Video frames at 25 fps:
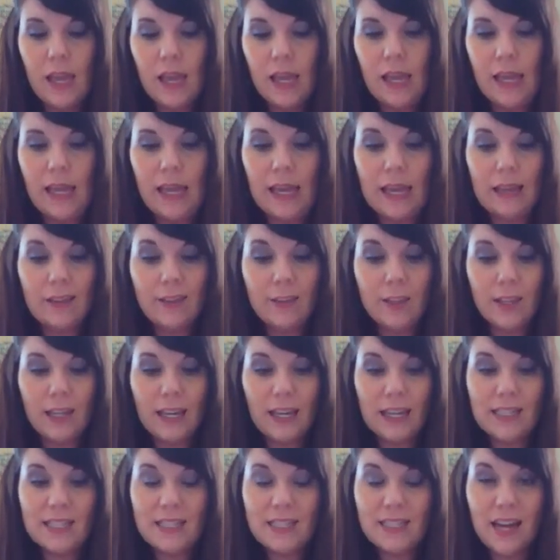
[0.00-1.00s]
and look
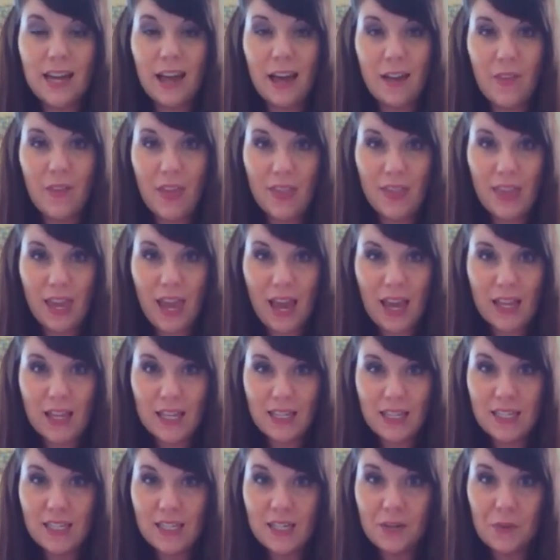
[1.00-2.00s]
at stuff. And they had
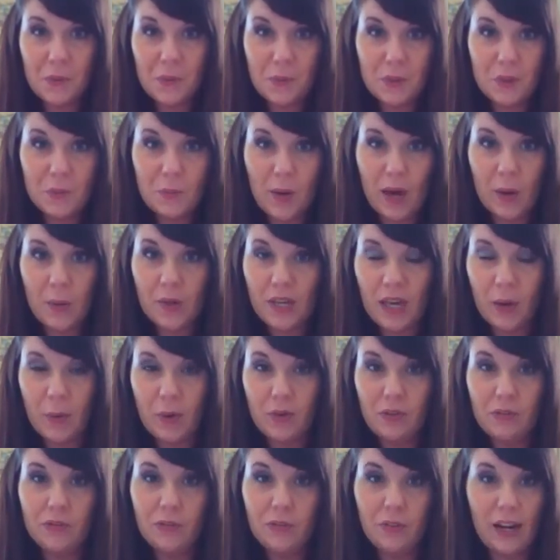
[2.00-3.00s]
this deal that was buy one, get
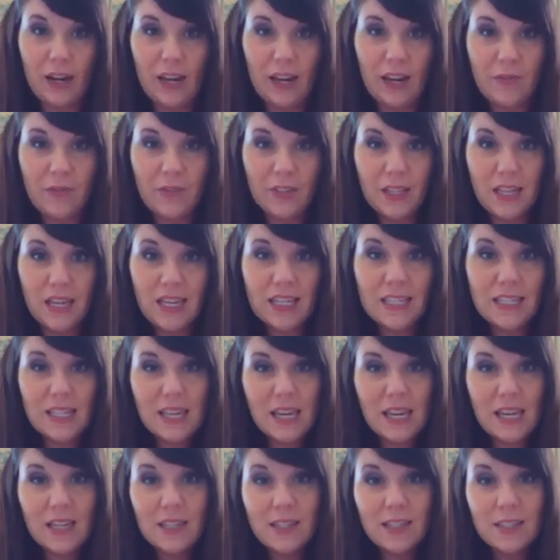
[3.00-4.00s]
one free for these
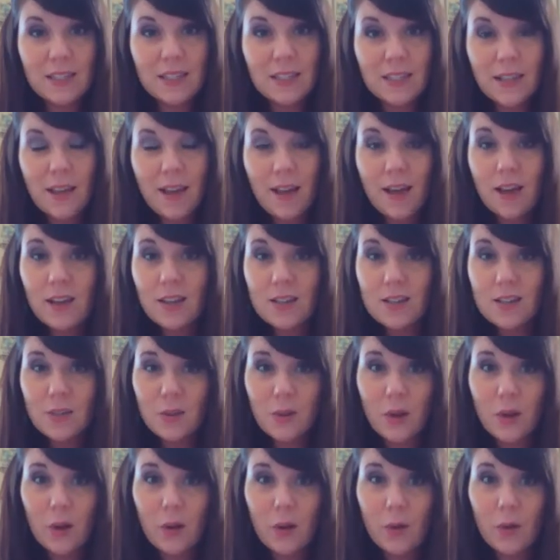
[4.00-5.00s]
things.
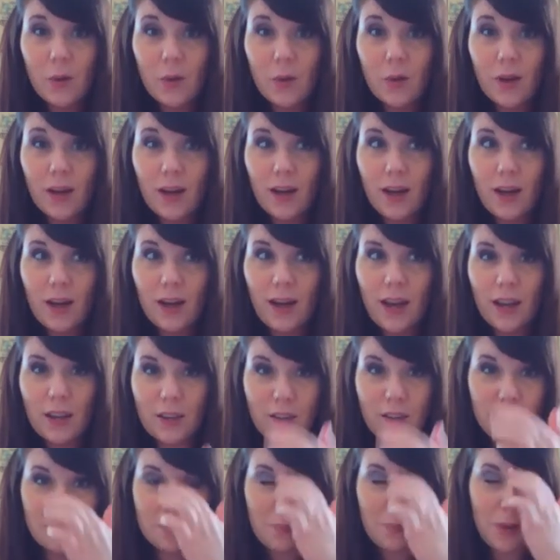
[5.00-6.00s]
So I
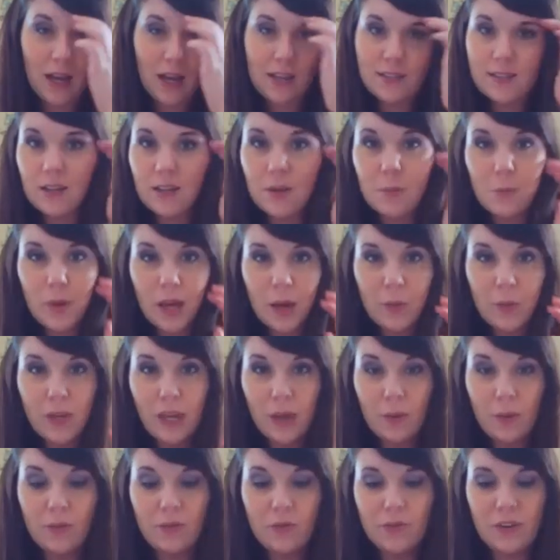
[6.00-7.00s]
couldn't pass up buy one,
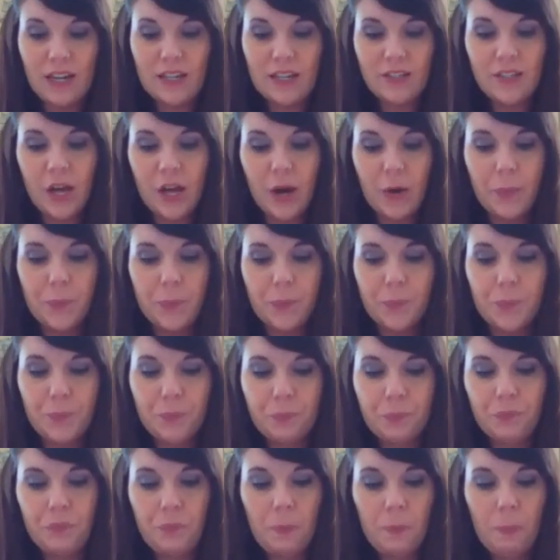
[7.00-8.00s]
get one free. So
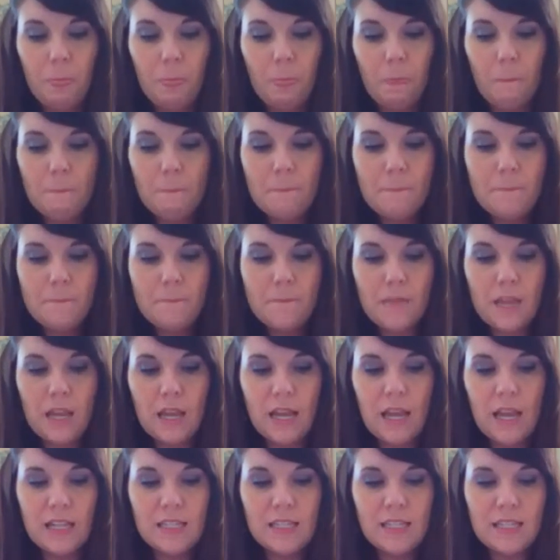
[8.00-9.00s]

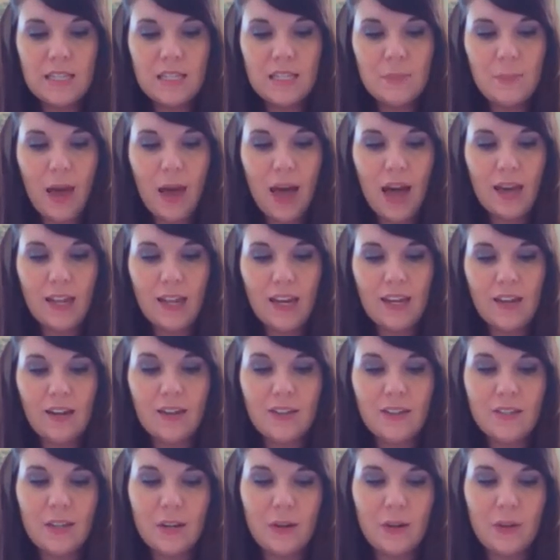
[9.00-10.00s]
it's this pack, and I
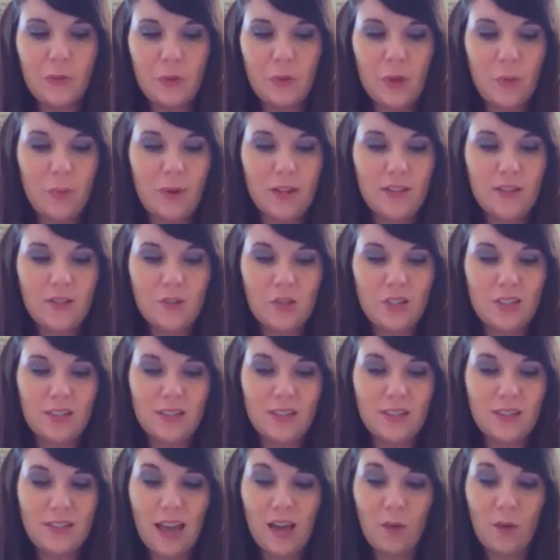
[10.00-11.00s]
got zero to three months just
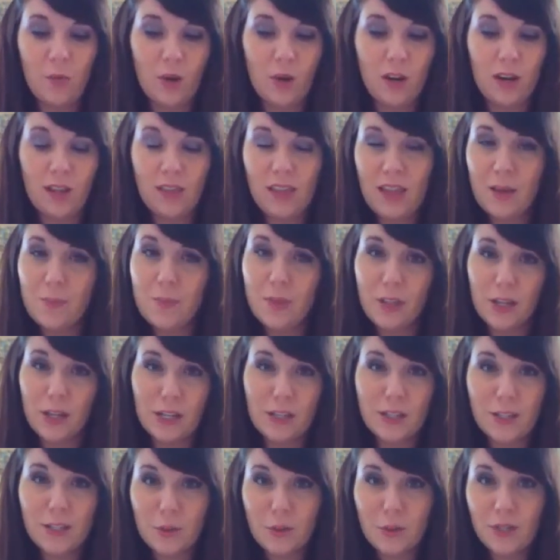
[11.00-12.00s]
because I wanted them, and they're
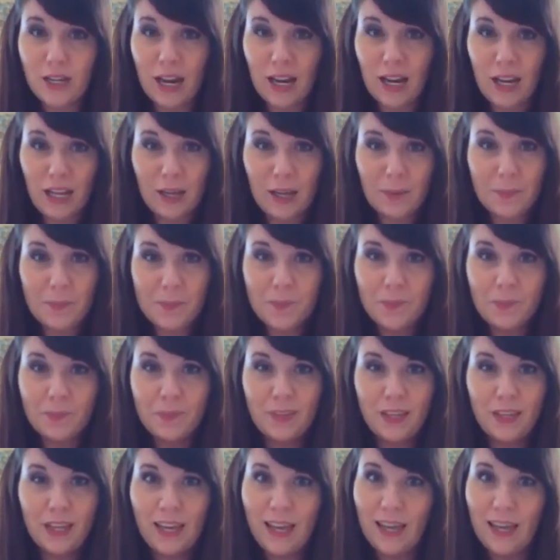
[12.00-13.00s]
so tiny,
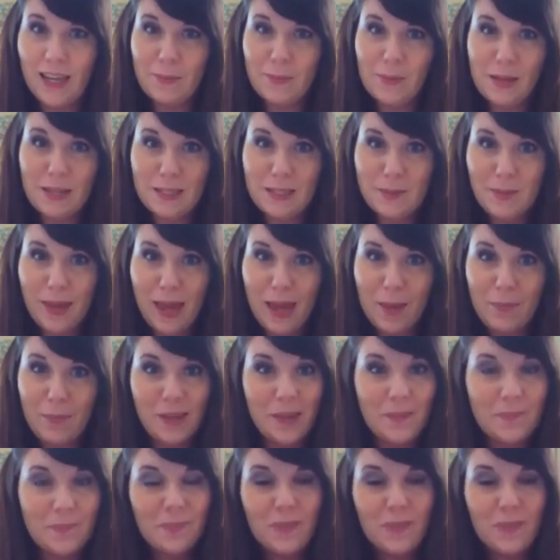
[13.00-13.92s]
and it makes me happy.